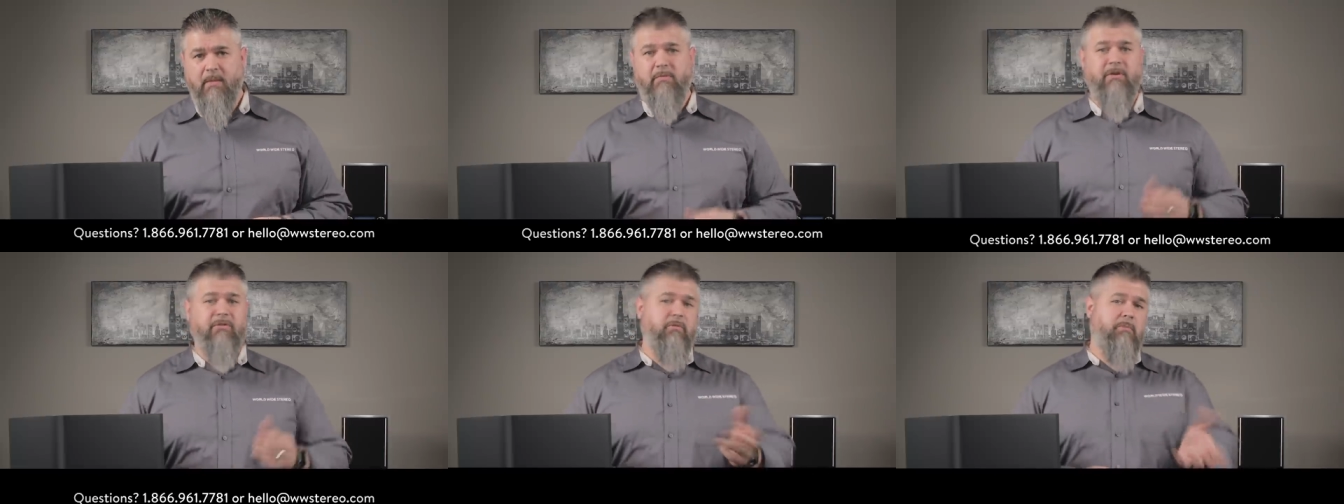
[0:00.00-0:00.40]

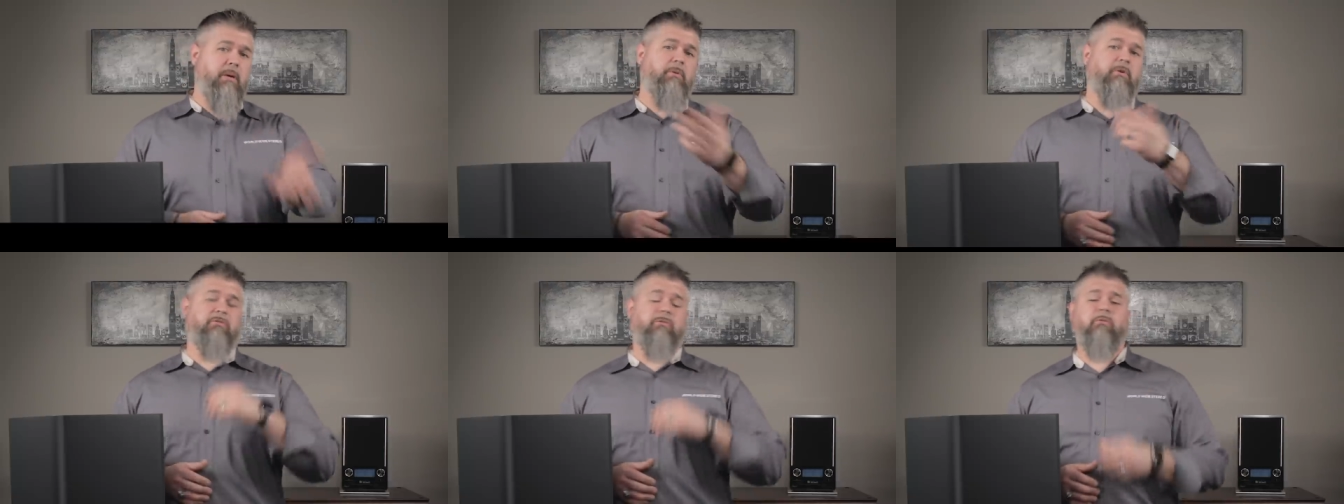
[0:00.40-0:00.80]
Please
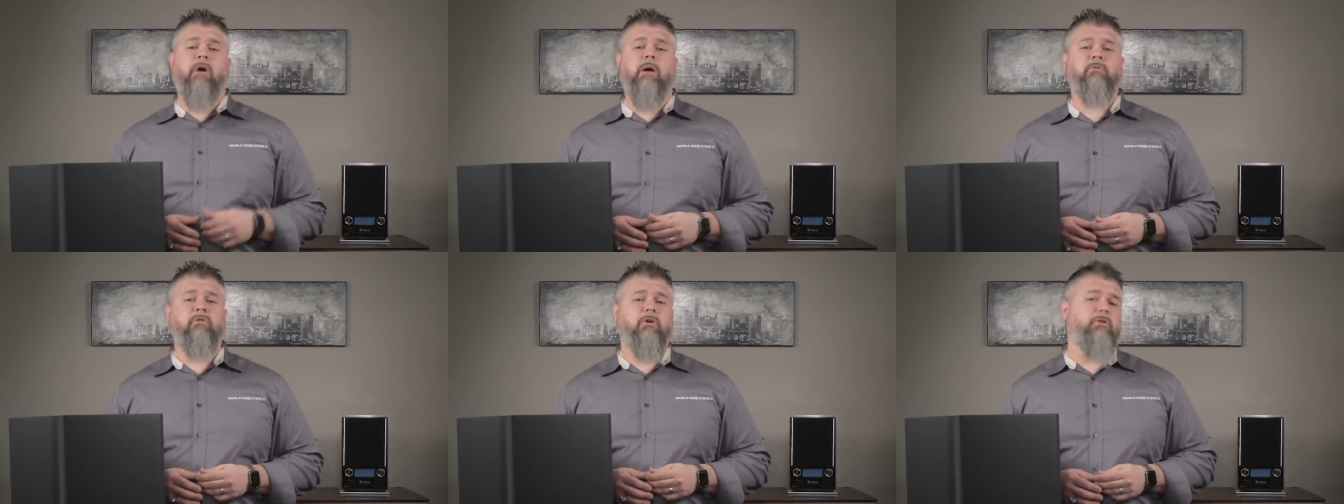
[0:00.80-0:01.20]
remember to
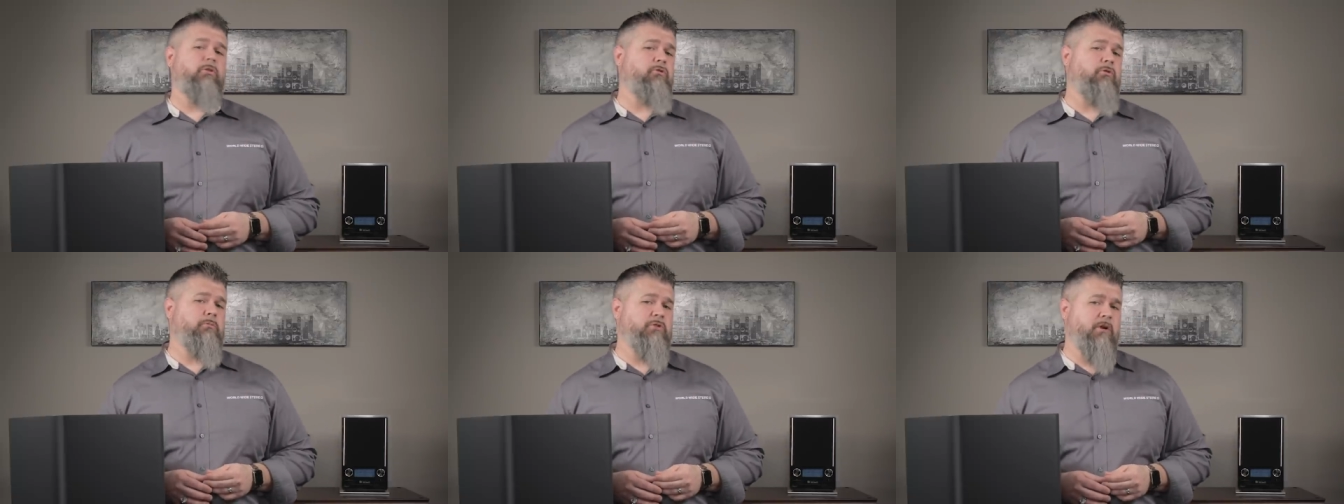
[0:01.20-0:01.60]
subscribe to our
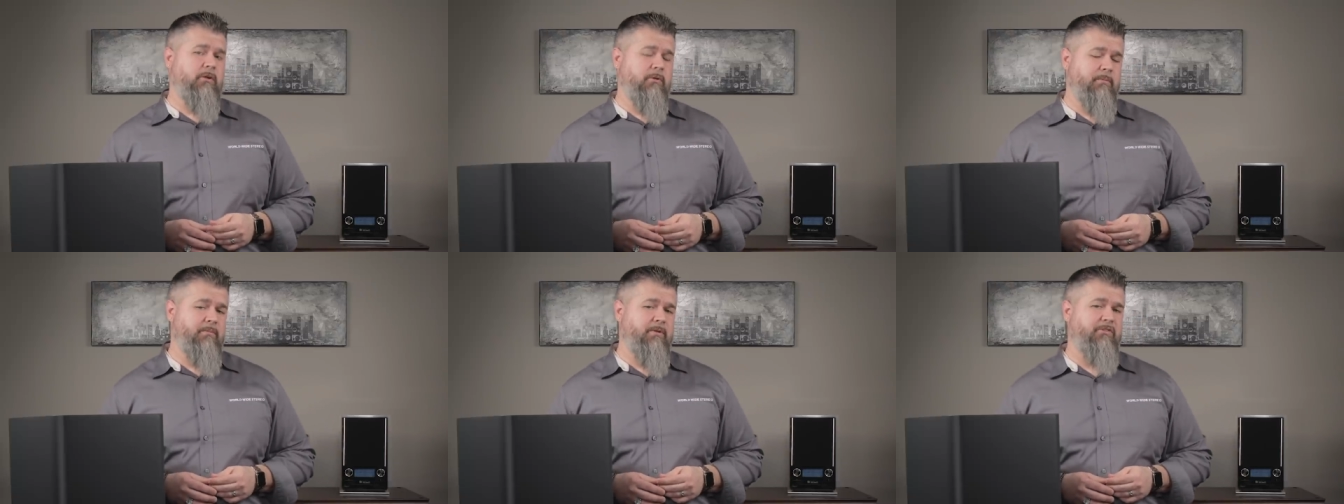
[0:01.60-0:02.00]
YouTube
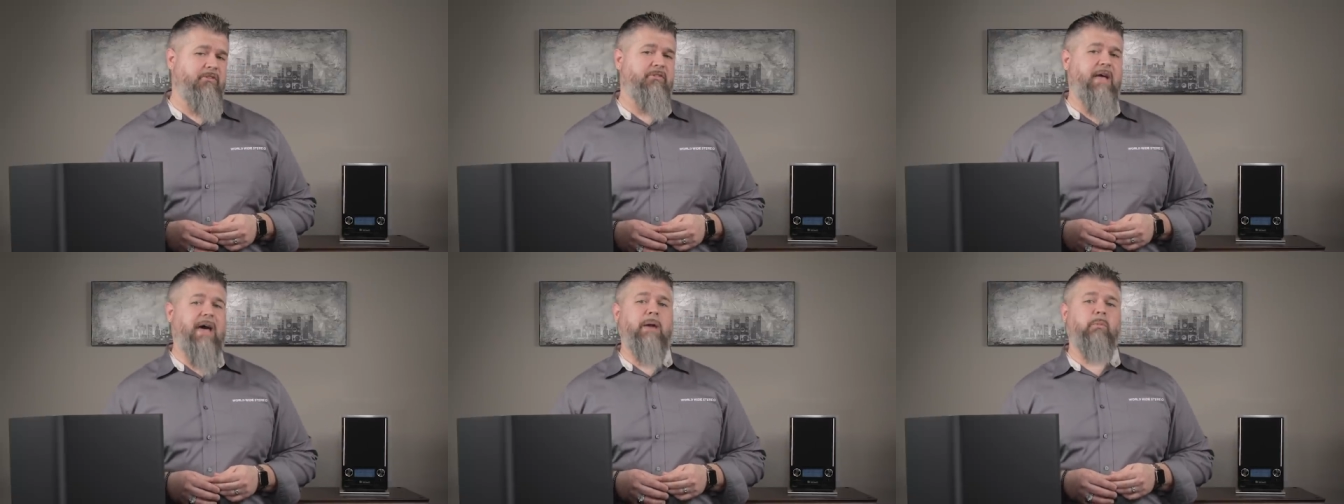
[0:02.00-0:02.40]
channel. This
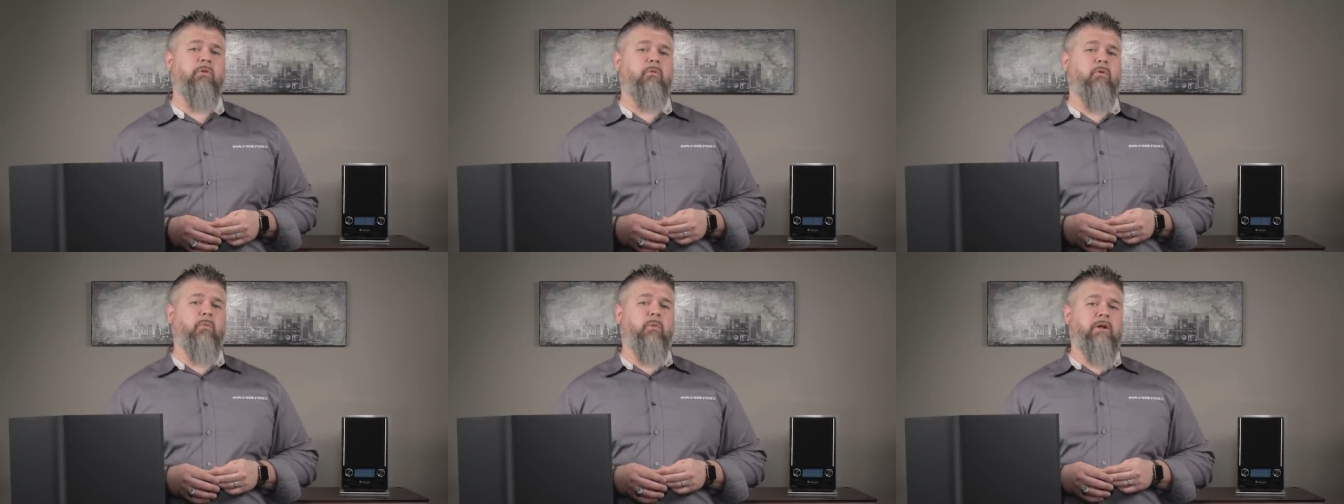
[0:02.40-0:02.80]
is Adam
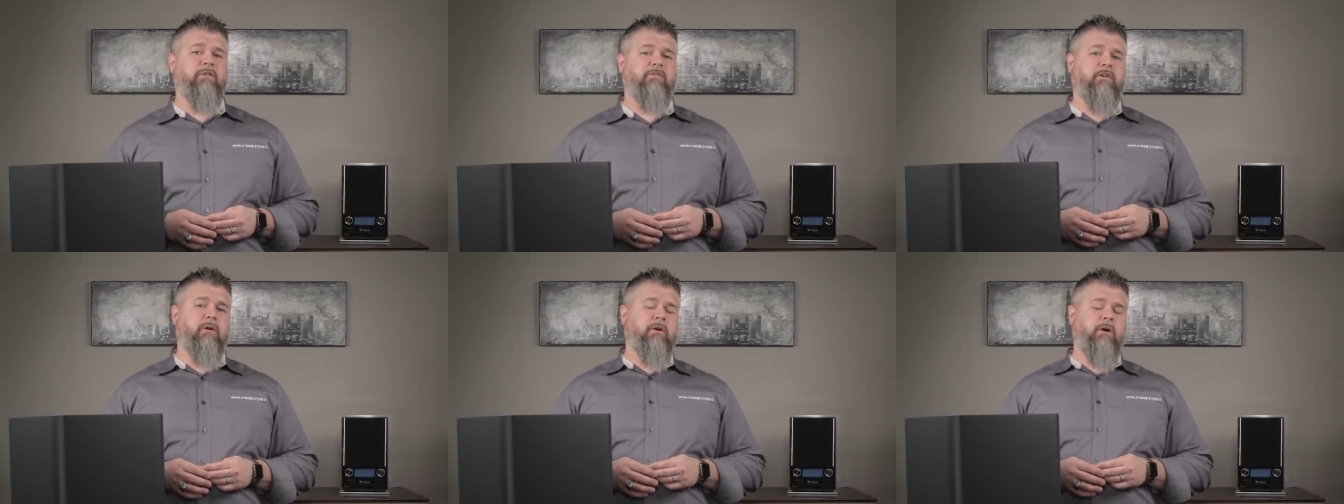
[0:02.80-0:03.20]
with World Wide
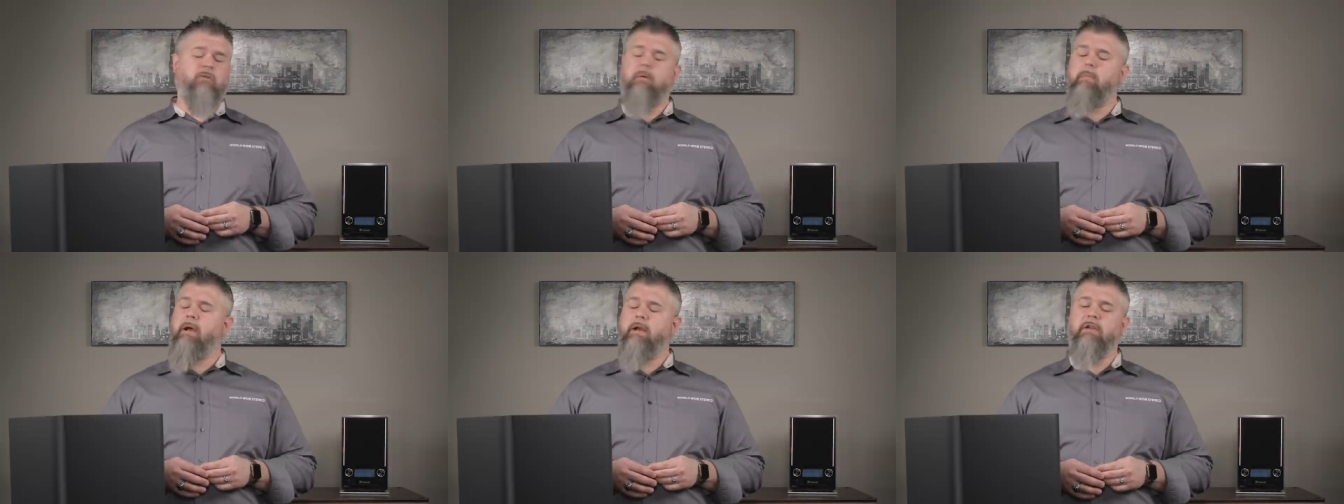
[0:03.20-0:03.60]
Stereo
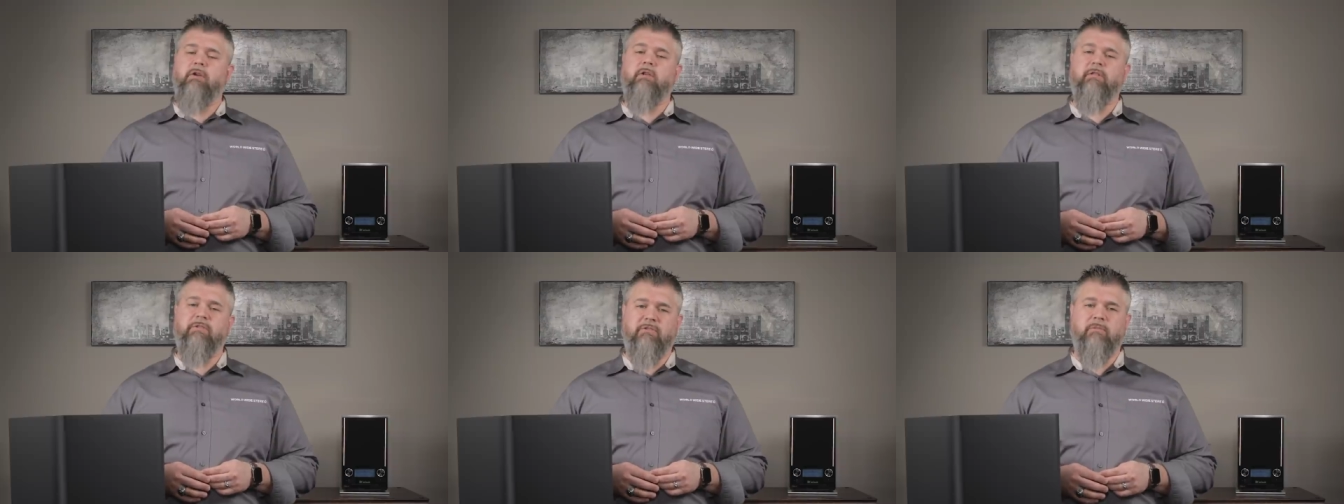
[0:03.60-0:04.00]
reminding you
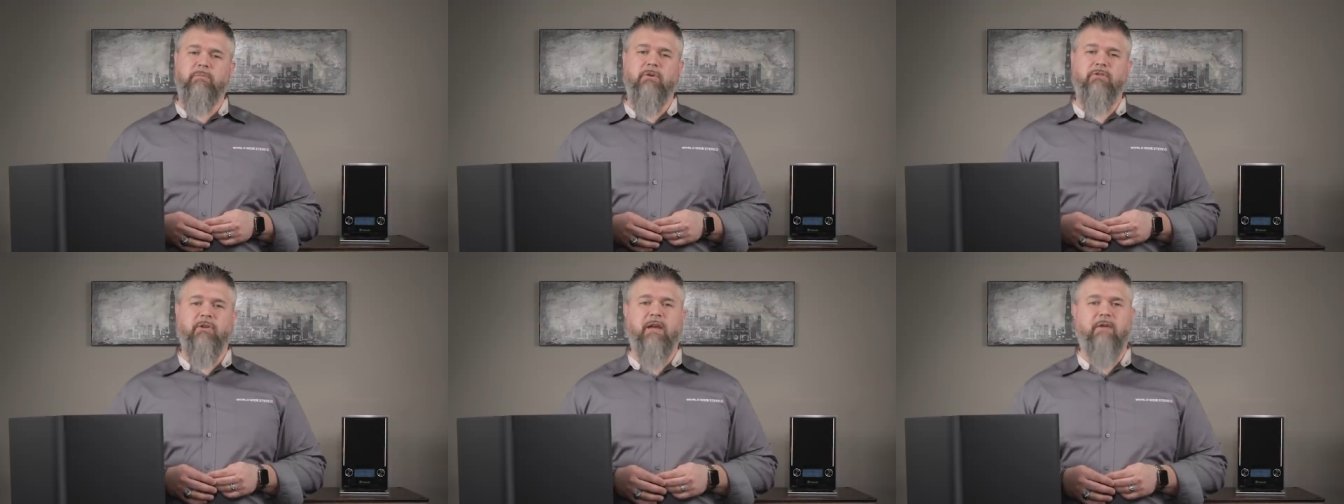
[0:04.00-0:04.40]
to listen to
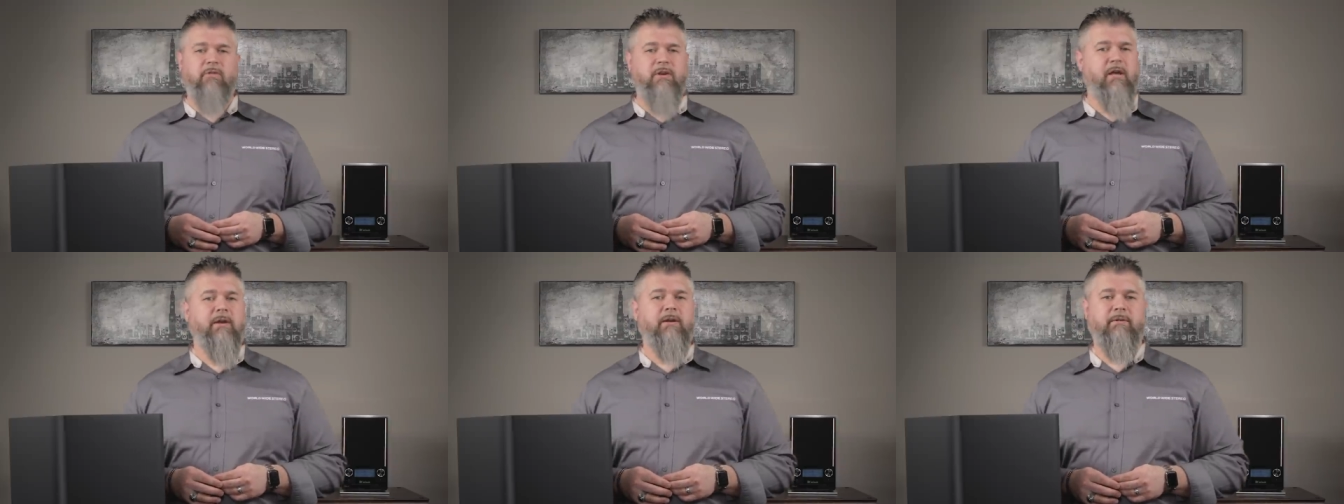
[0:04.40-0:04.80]
music
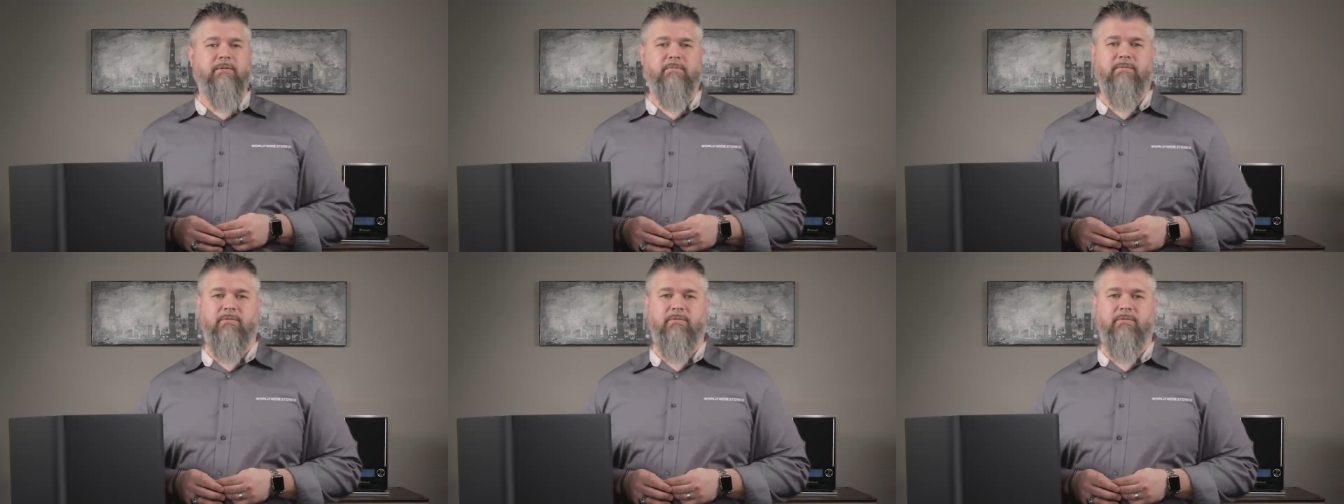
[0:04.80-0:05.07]
every day.